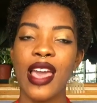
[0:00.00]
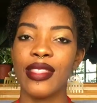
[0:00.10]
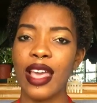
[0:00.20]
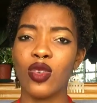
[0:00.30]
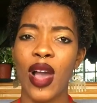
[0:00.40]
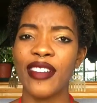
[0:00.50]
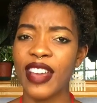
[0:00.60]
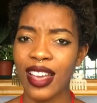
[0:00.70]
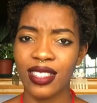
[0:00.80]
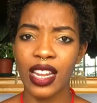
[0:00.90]
that you have
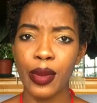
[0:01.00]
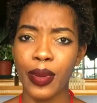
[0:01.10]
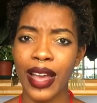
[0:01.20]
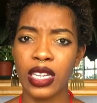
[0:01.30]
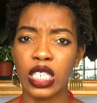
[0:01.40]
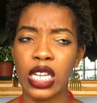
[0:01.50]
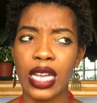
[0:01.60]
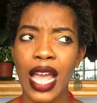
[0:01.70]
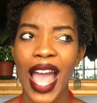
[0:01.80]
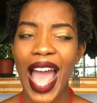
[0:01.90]
excellent packaging